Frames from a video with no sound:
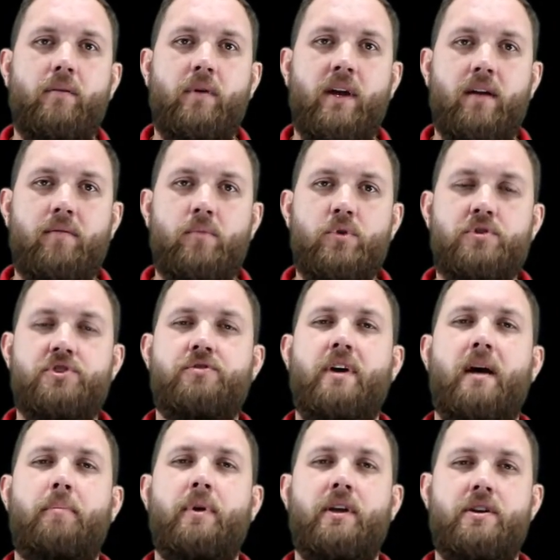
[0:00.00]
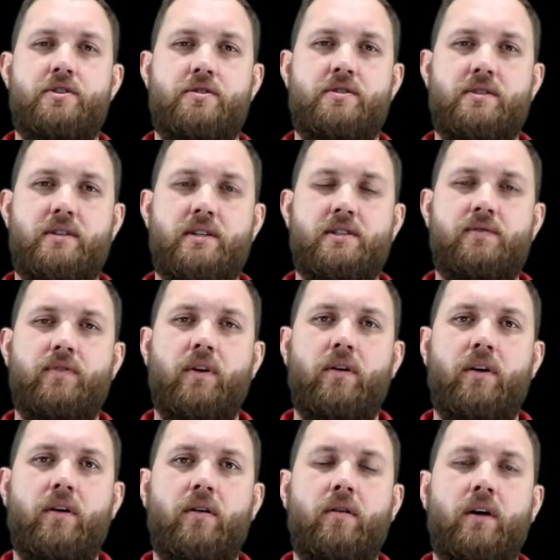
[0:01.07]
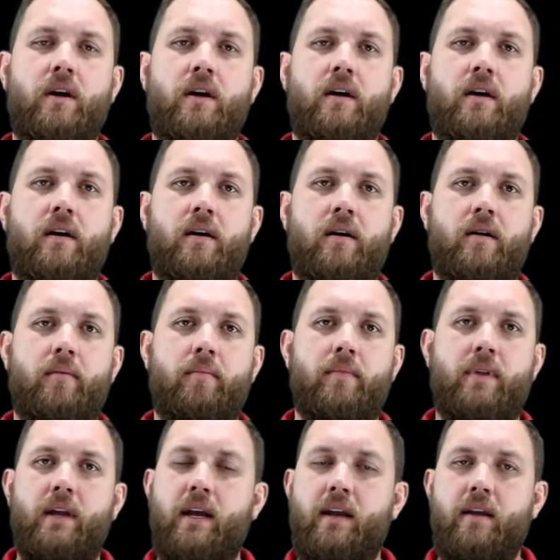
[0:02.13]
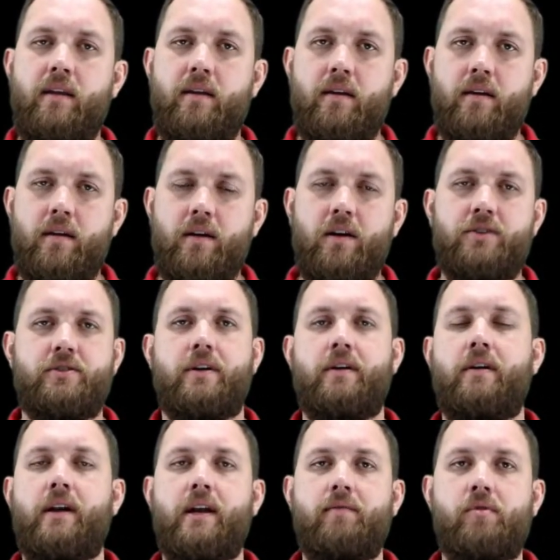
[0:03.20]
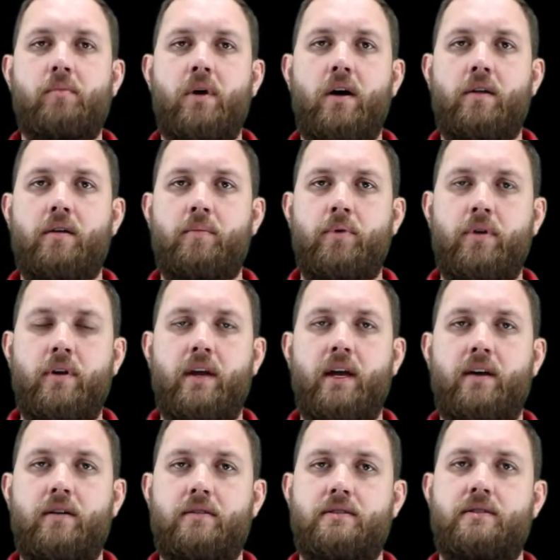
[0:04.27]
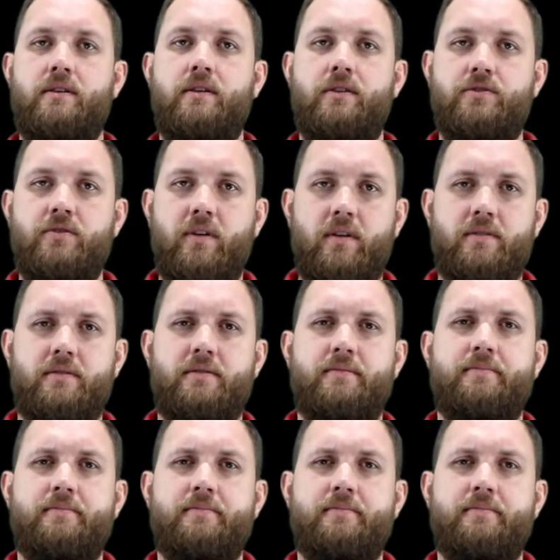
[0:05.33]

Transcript: we have more strapping issues in this photo. The contractor didn't even bother to put nails in the truss.